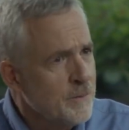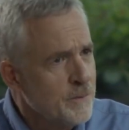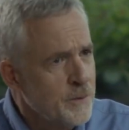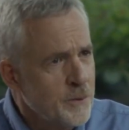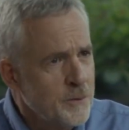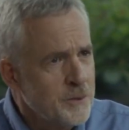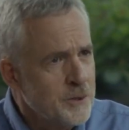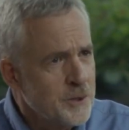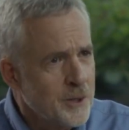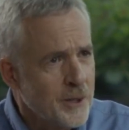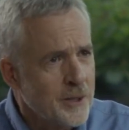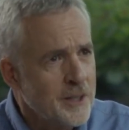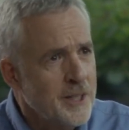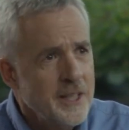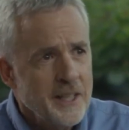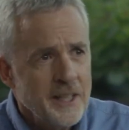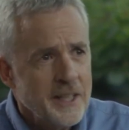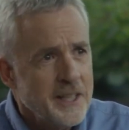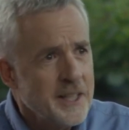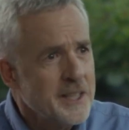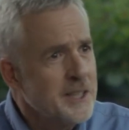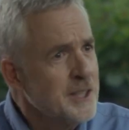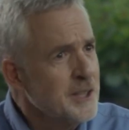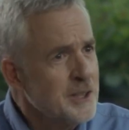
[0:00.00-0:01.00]
future,
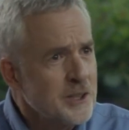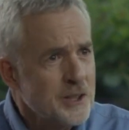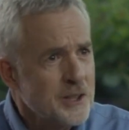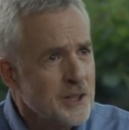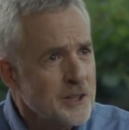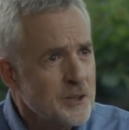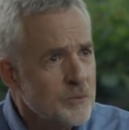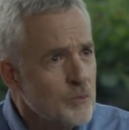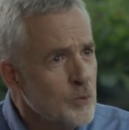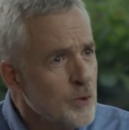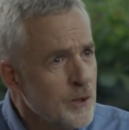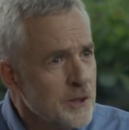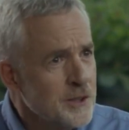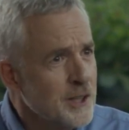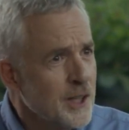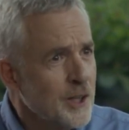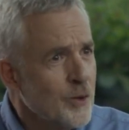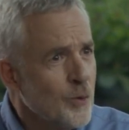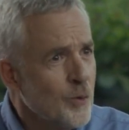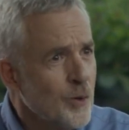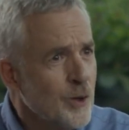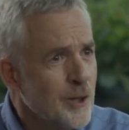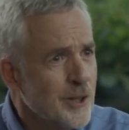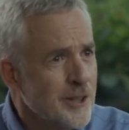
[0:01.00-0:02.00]
it is just words on
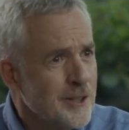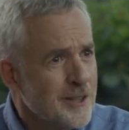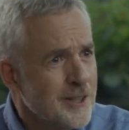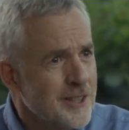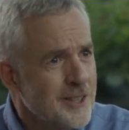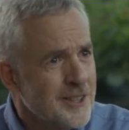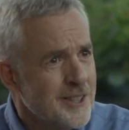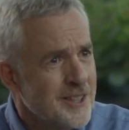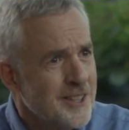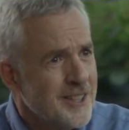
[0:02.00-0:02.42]
a wall.